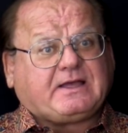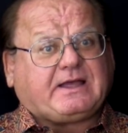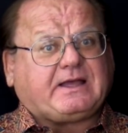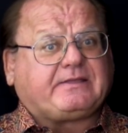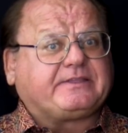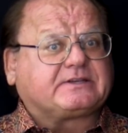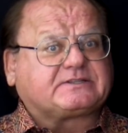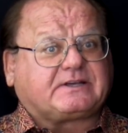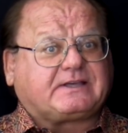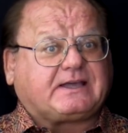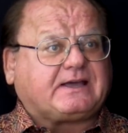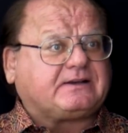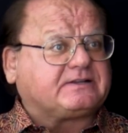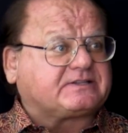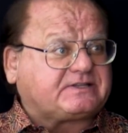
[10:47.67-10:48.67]
And this
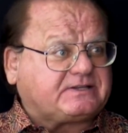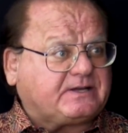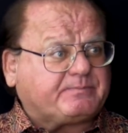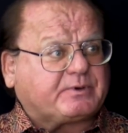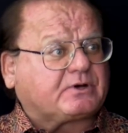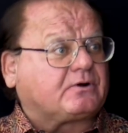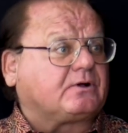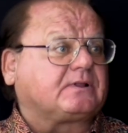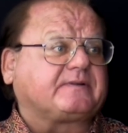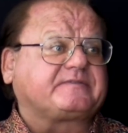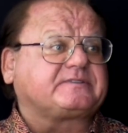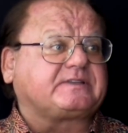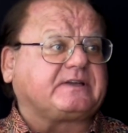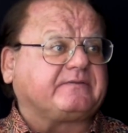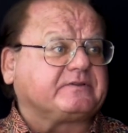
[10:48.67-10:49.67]
again is typical of
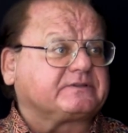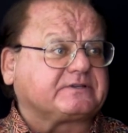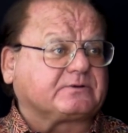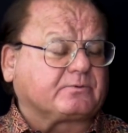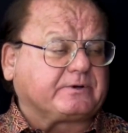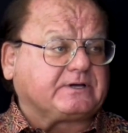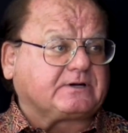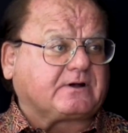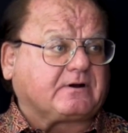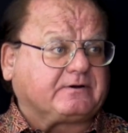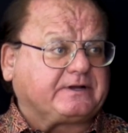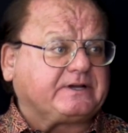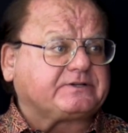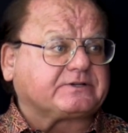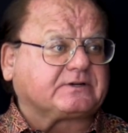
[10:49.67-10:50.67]
Stevenson
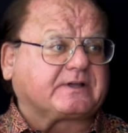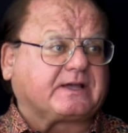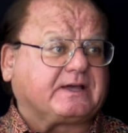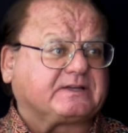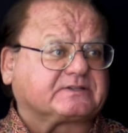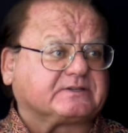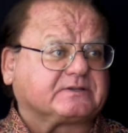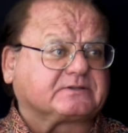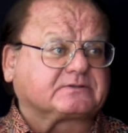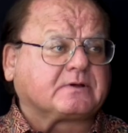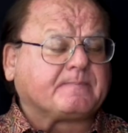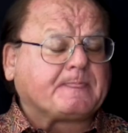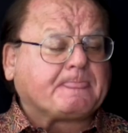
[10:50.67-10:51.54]
reincarnation cases,